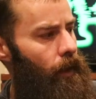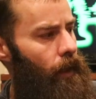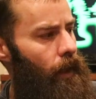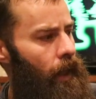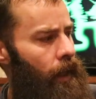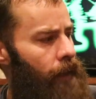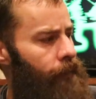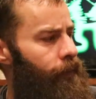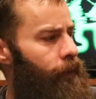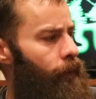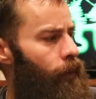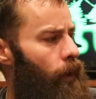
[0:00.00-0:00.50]

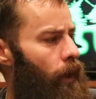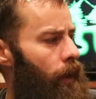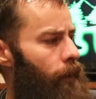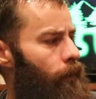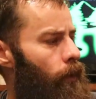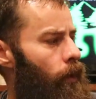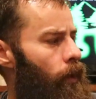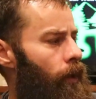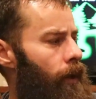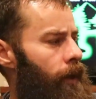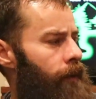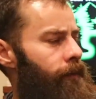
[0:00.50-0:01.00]
if you want
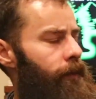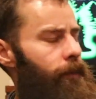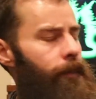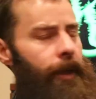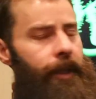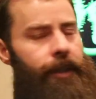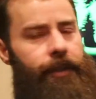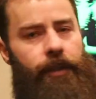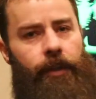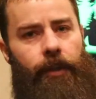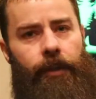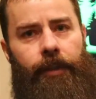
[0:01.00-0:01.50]
more
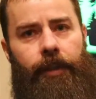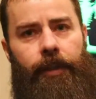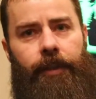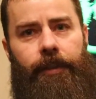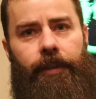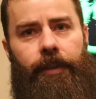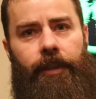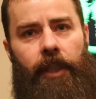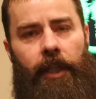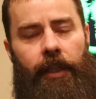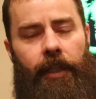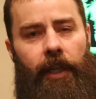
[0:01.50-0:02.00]
information on
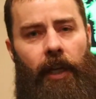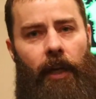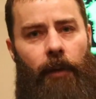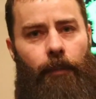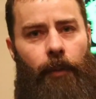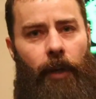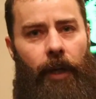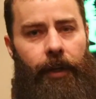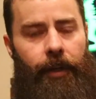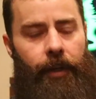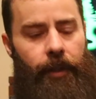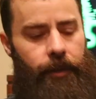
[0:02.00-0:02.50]
this, check out
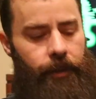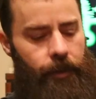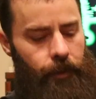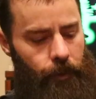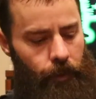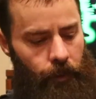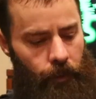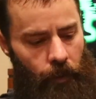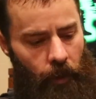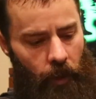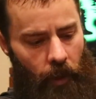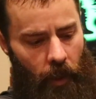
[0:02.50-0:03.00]
my
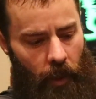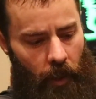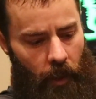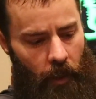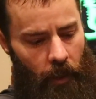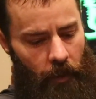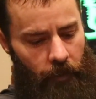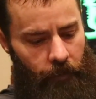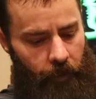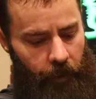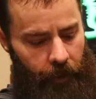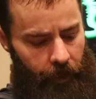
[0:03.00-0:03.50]
initial
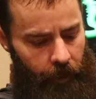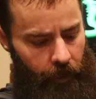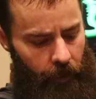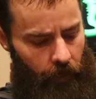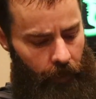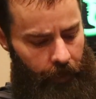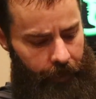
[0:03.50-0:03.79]
video.